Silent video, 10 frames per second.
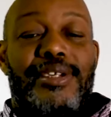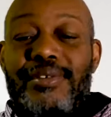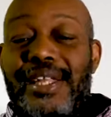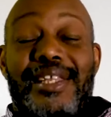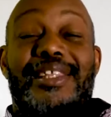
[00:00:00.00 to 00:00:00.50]

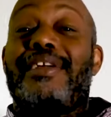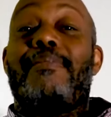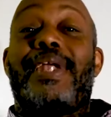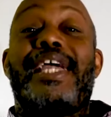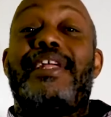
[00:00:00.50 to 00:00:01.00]
You don't have nothing to
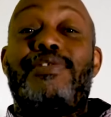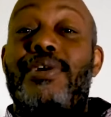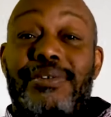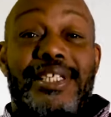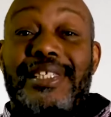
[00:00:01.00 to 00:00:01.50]
complain if
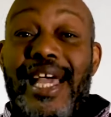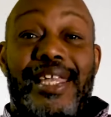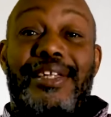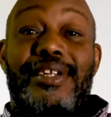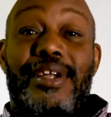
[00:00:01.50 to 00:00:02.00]
you're on this
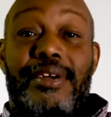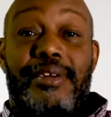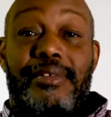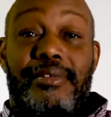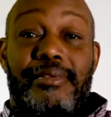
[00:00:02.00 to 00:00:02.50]
side of the
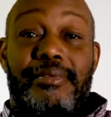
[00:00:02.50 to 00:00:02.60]
dirt.